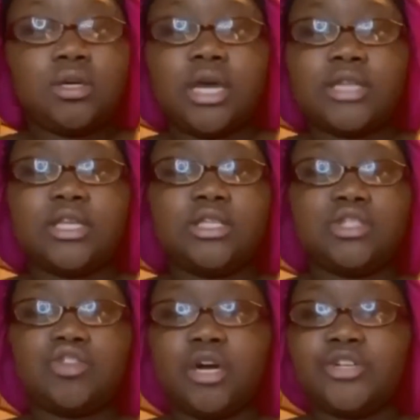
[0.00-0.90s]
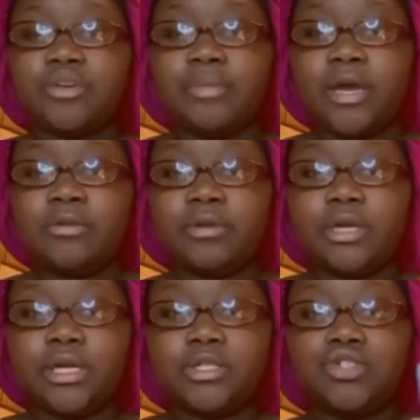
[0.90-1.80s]
I think this charger battery.
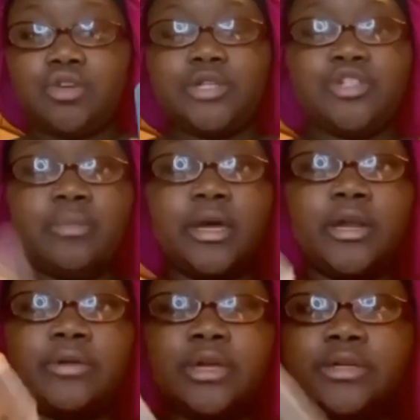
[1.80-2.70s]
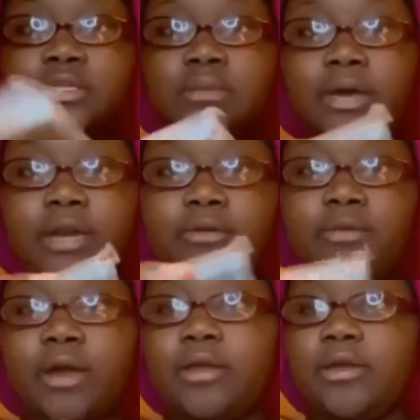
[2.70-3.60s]
Yeah, this charger battery. Here's the battery
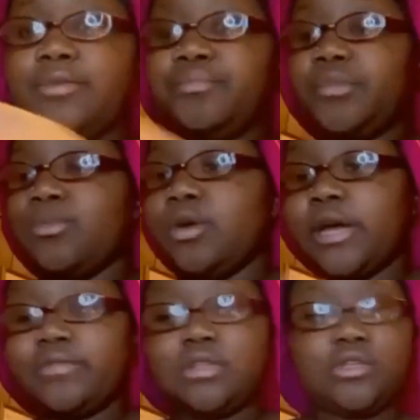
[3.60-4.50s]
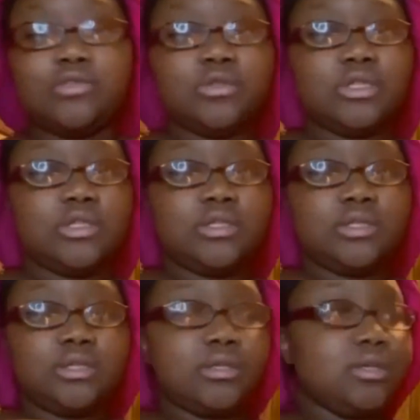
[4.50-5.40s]
right here. I'm gonna have to use this
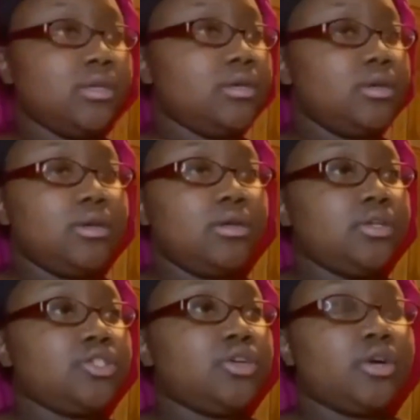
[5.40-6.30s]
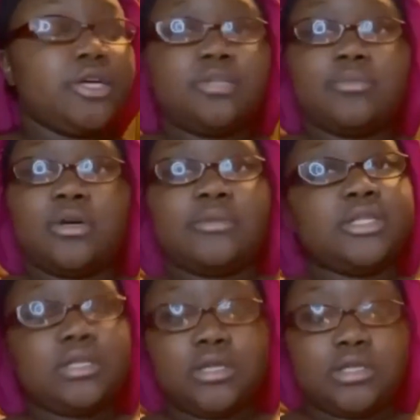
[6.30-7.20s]
to charge,
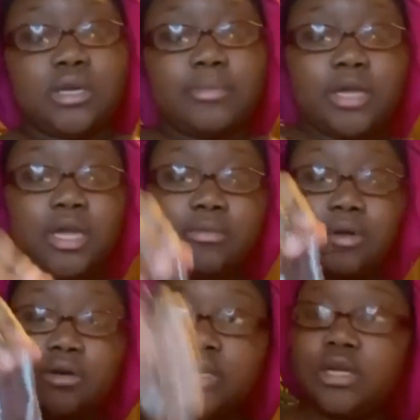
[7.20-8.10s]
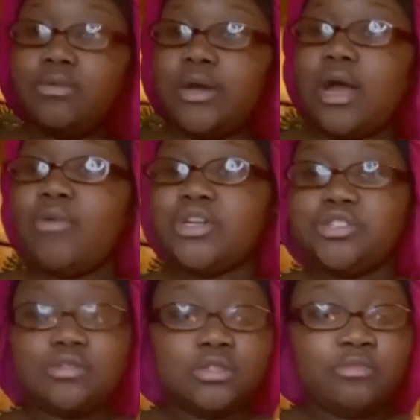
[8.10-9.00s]
turn my camera on anyway. I watch
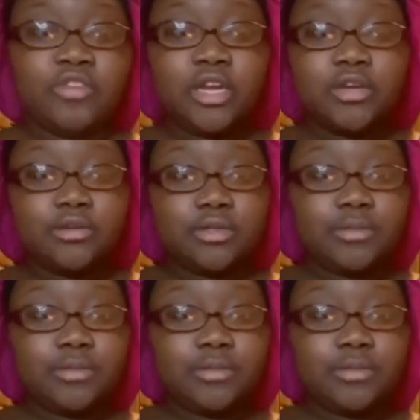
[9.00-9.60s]
YouTube videos.